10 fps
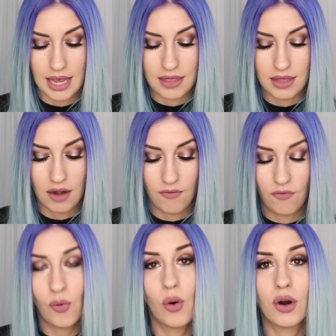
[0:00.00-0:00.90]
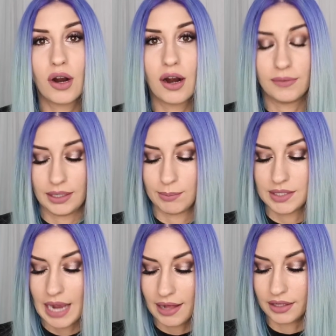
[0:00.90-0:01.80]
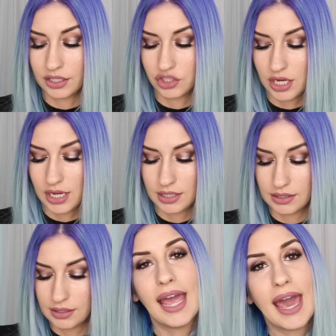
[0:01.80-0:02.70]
and then 4 are like metallic shades.